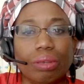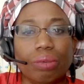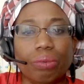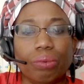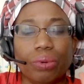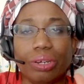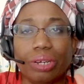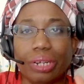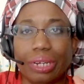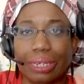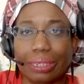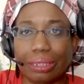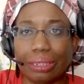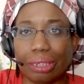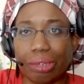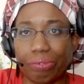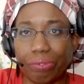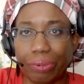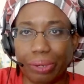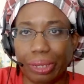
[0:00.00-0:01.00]
We're looking at
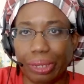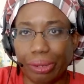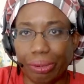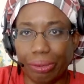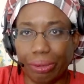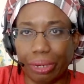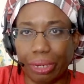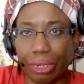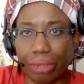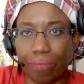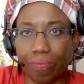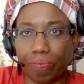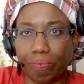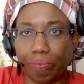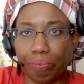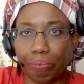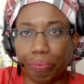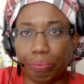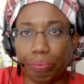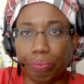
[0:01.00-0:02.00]
stuff on the internet.
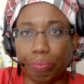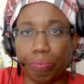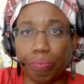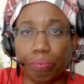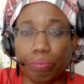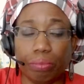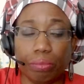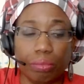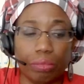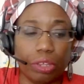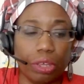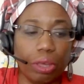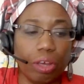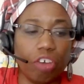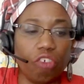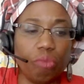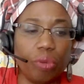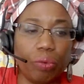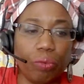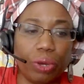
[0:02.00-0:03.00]
The
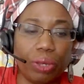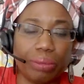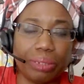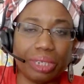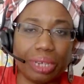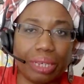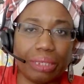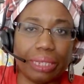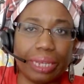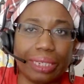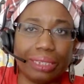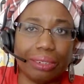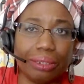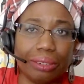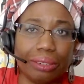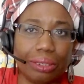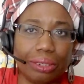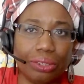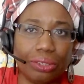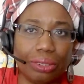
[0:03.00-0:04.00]
government website, that's a
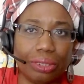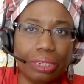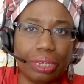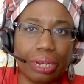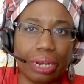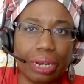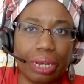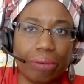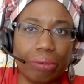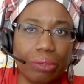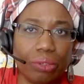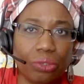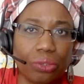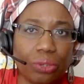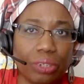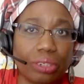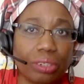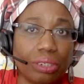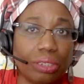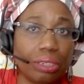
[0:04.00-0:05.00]
decision that I would
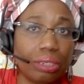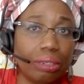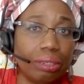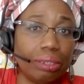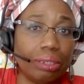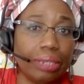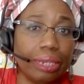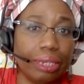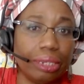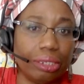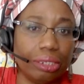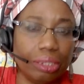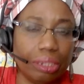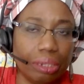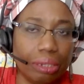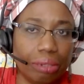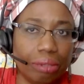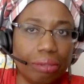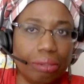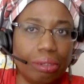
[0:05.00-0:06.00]
trust and say that they
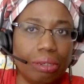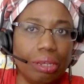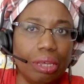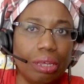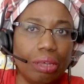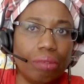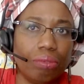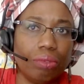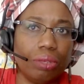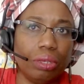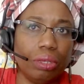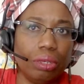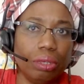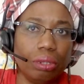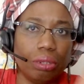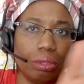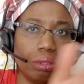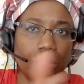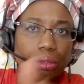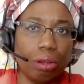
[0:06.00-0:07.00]
did. The
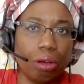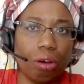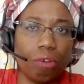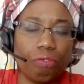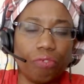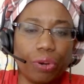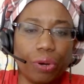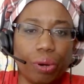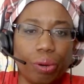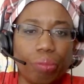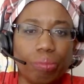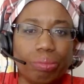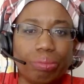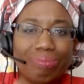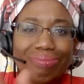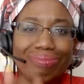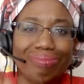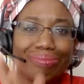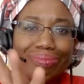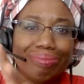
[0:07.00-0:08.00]
law firm,
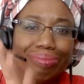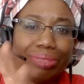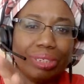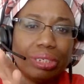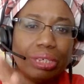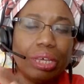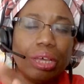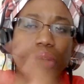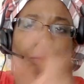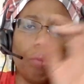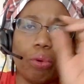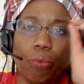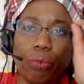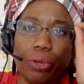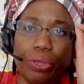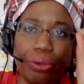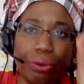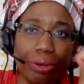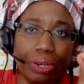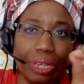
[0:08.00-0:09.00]
but
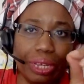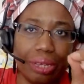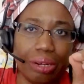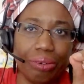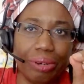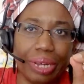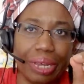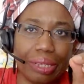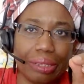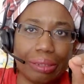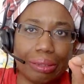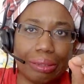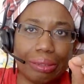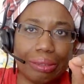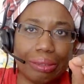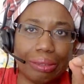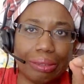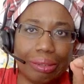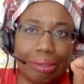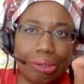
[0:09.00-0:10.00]
when you're on the internet,
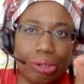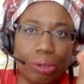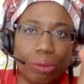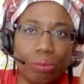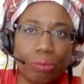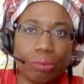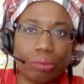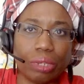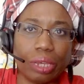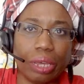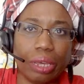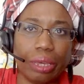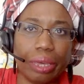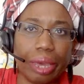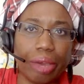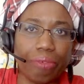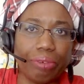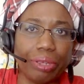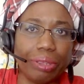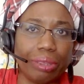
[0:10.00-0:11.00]
you don't take
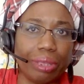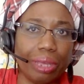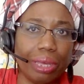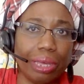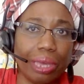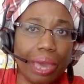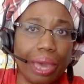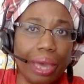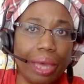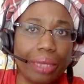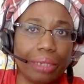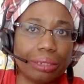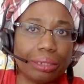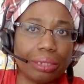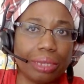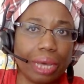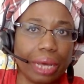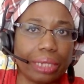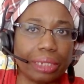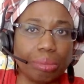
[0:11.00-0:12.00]
everything as
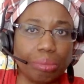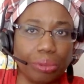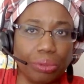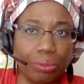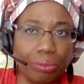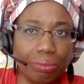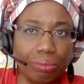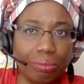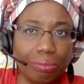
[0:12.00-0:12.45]
gospel.